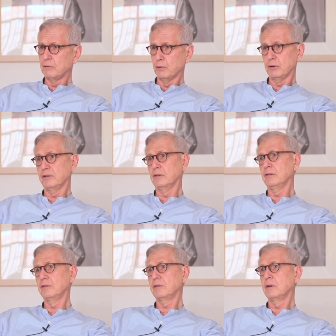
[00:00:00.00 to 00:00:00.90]

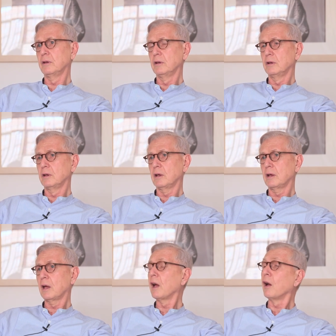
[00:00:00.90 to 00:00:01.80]
versus
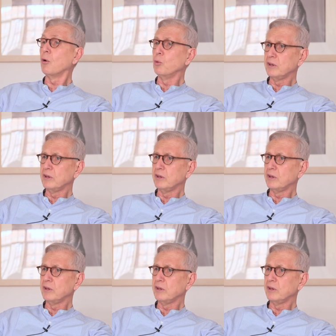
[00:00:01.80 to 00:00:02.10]
how we